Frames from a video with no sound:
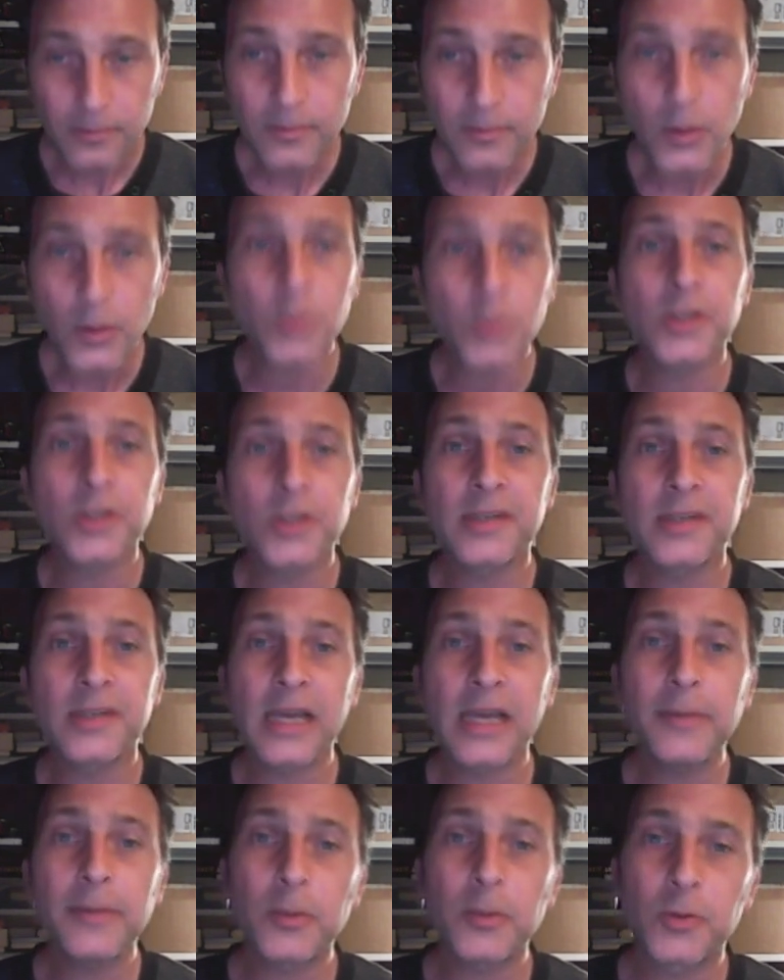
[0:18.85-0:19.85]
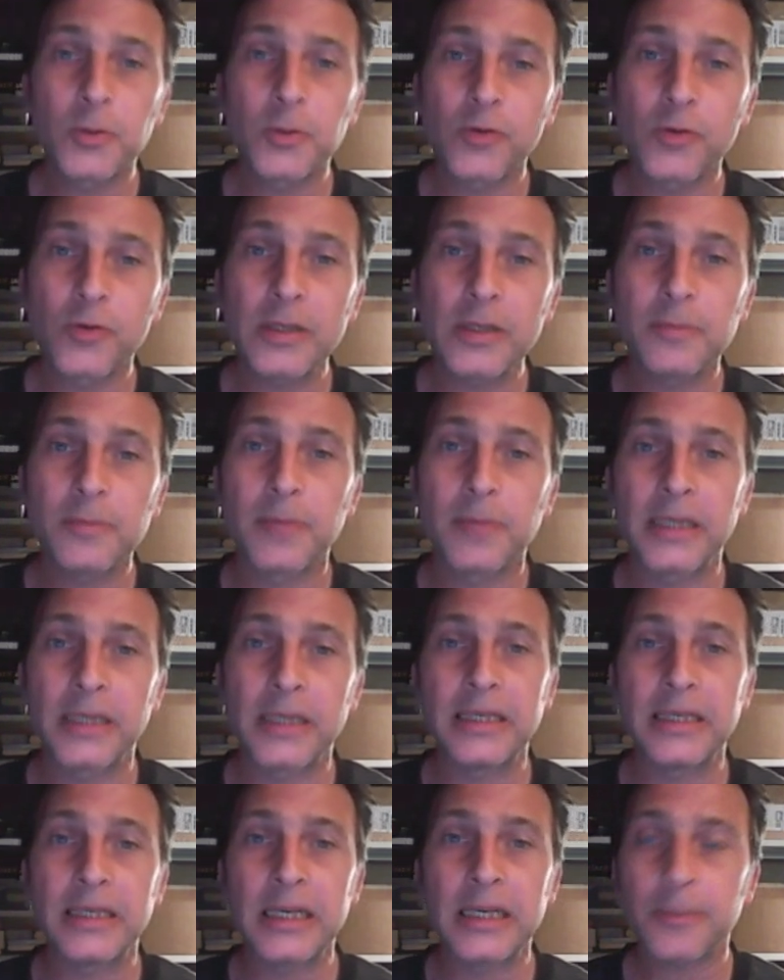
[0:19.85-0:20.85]
which is a game that was written by
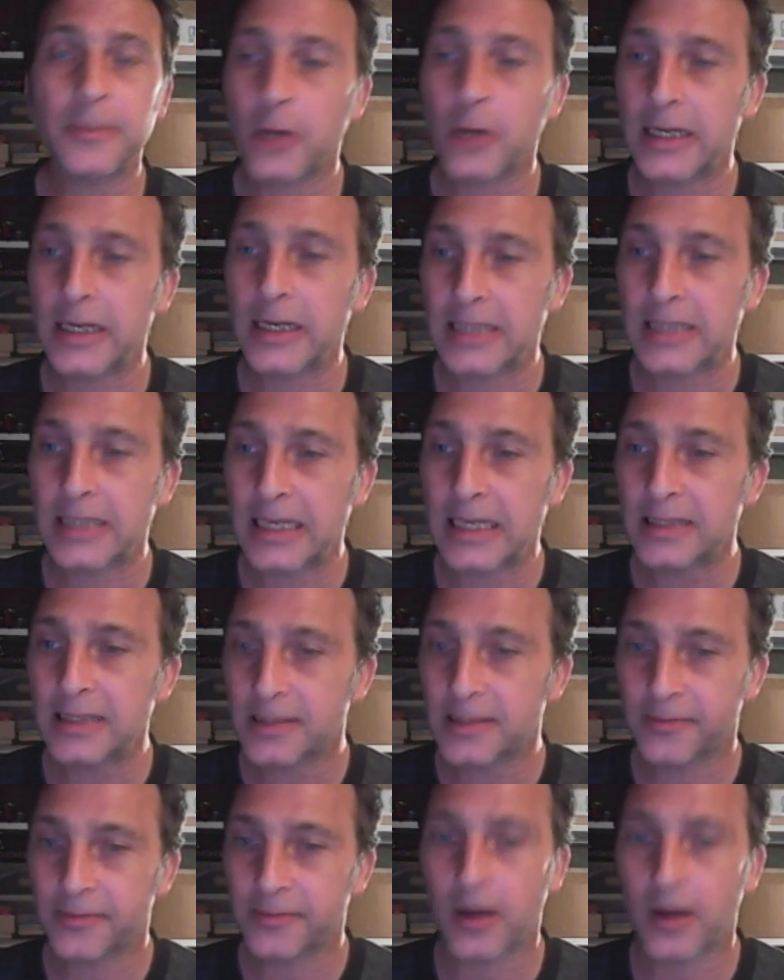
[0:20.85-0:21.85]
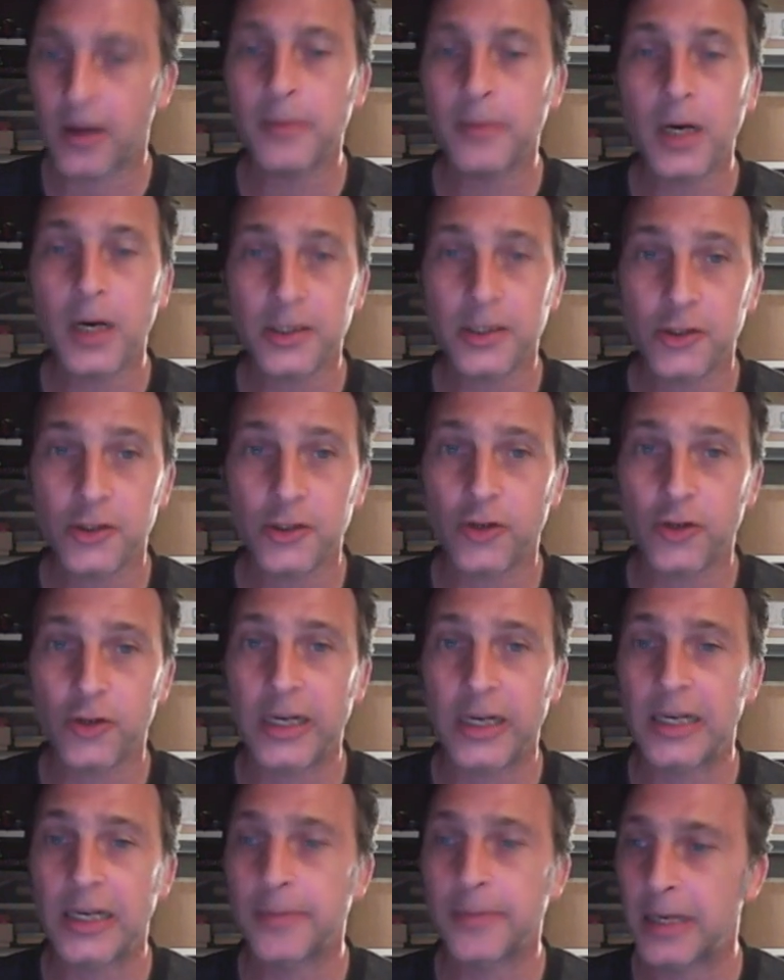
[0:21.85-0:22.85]
Nick Morantes from
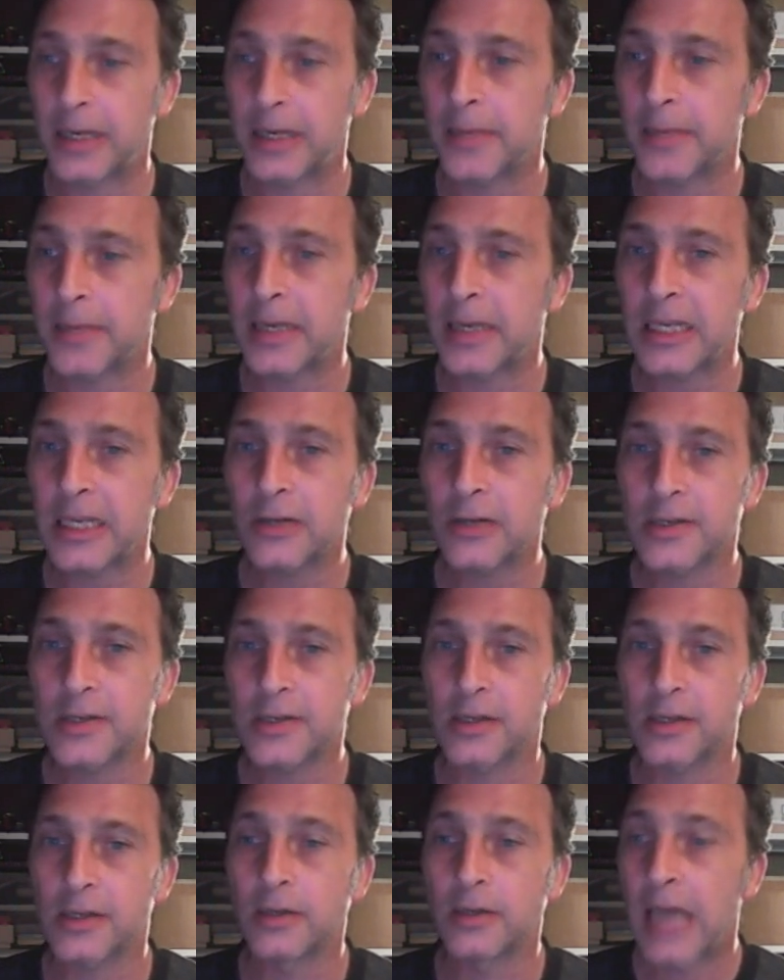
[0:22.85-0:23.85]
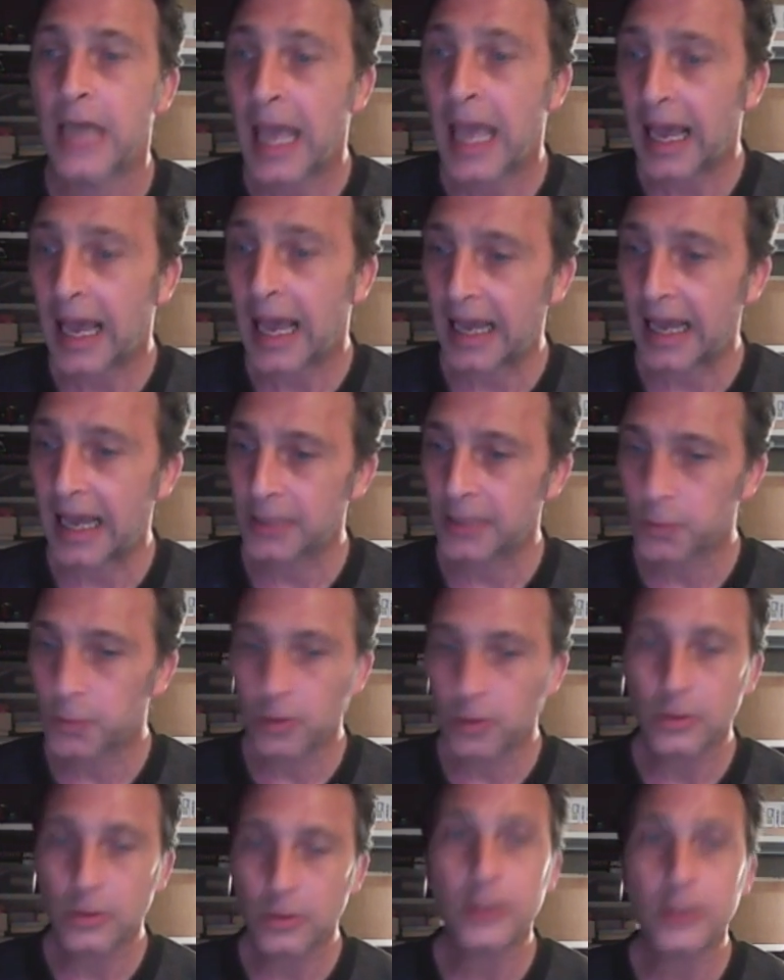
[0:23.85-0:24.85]
Australia many years ago. And we're
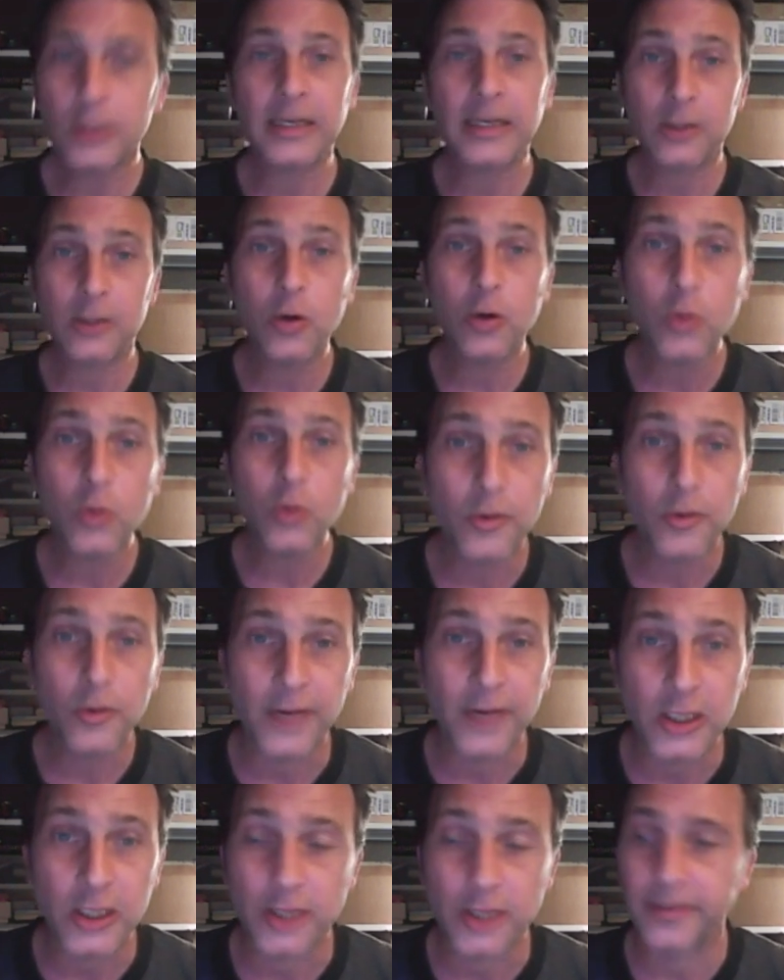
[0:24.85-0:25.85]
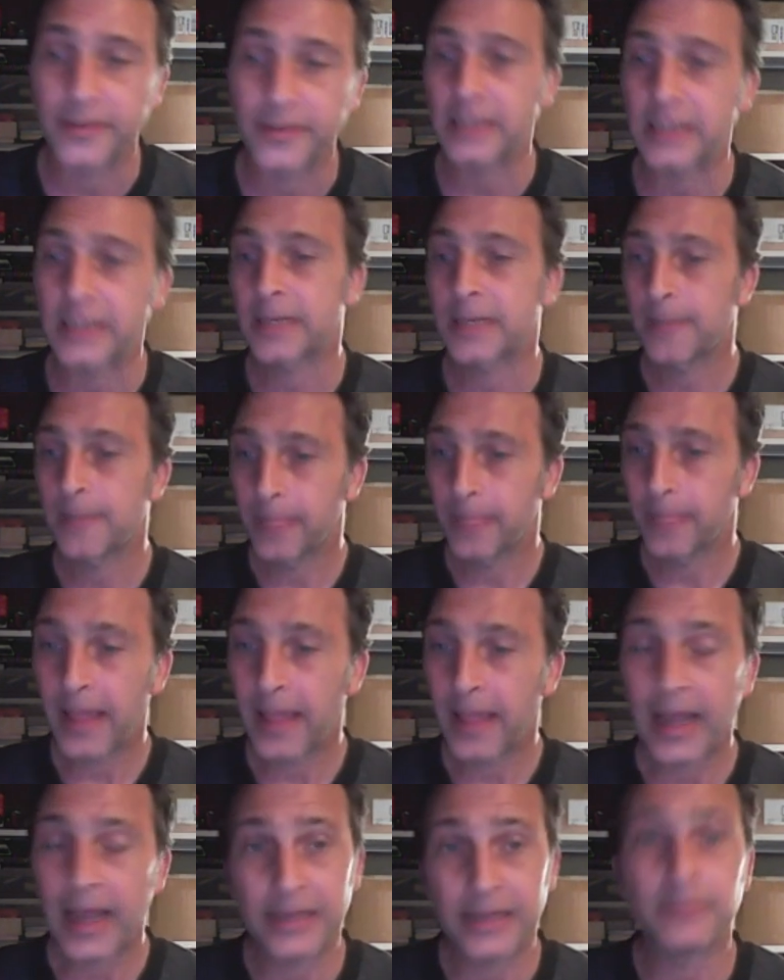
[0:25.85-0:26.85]
going to look at the Cocoa version of it.
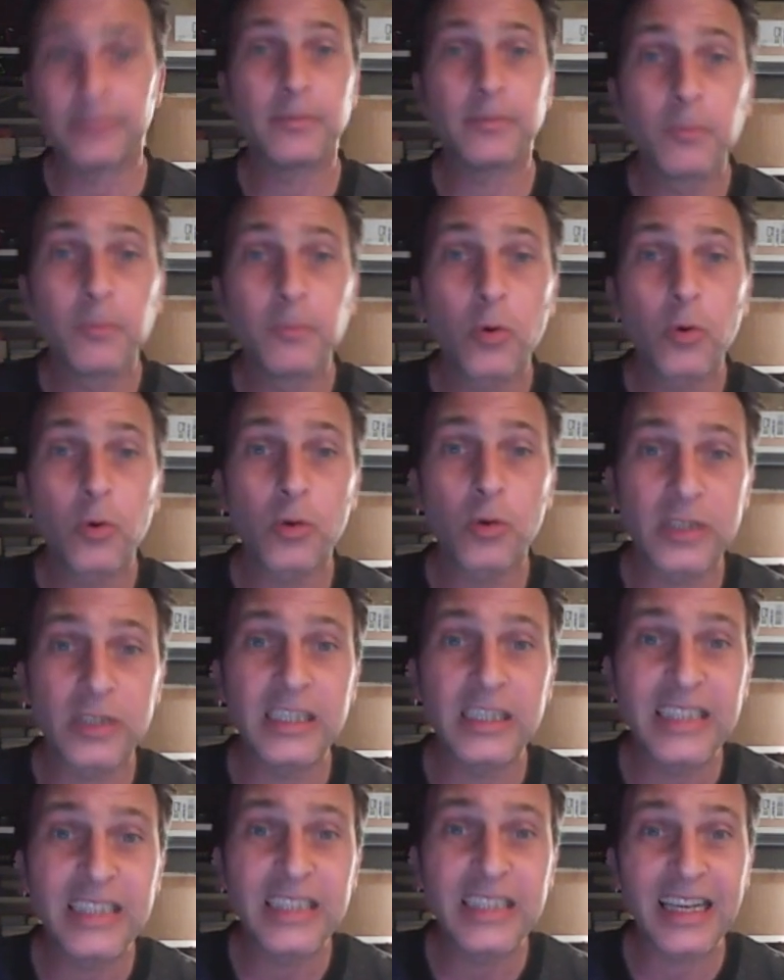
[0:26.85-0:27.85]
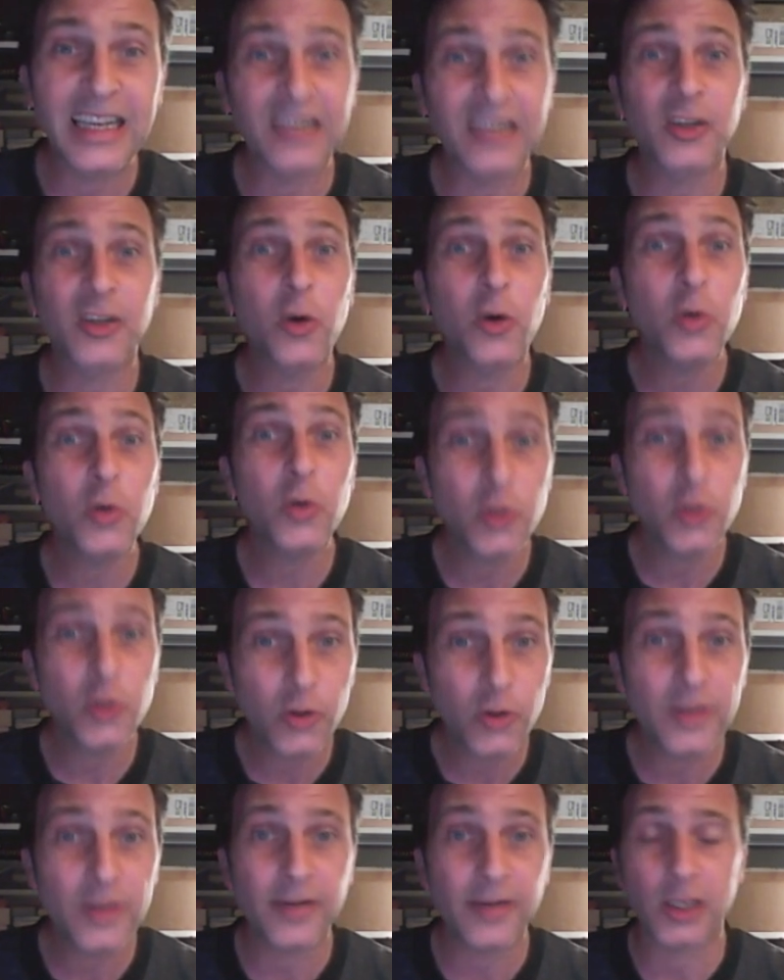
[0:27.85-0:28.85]
In more detail, the Cocoa
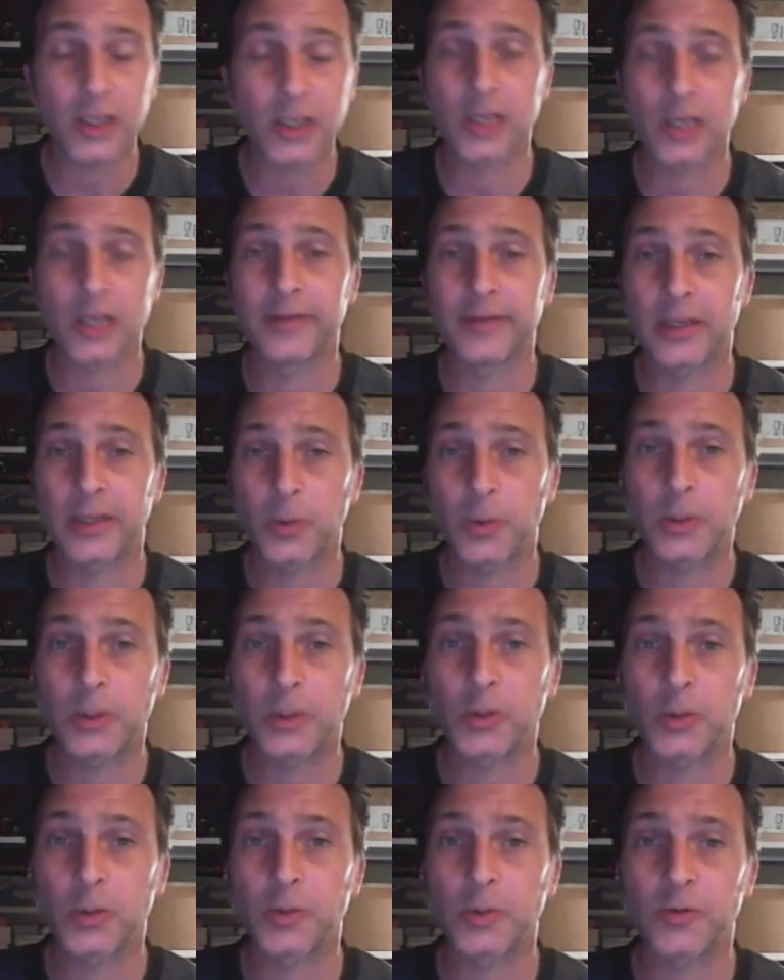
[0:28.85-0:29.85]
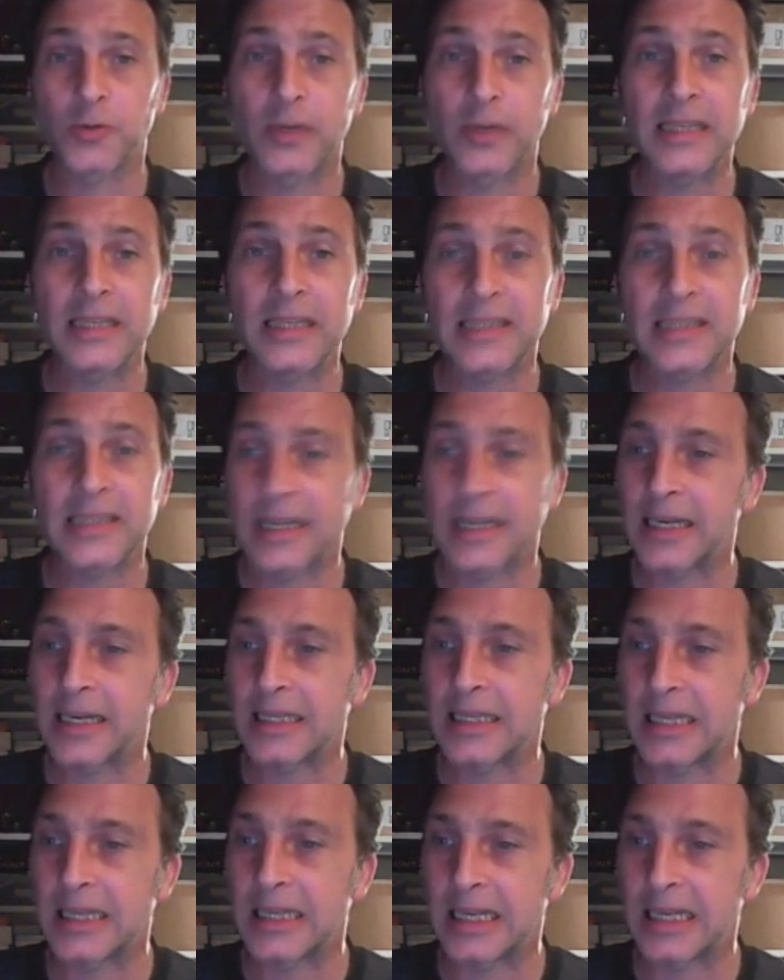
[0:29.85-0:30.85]
Tree version of it, which was released in
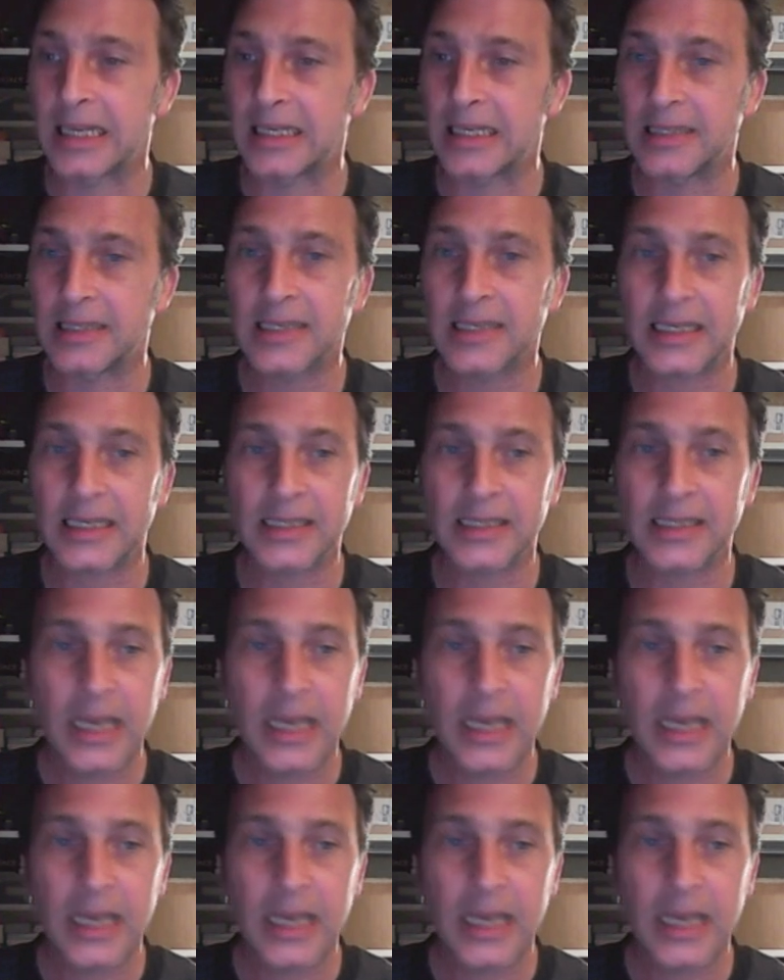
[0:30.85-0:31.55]
1986.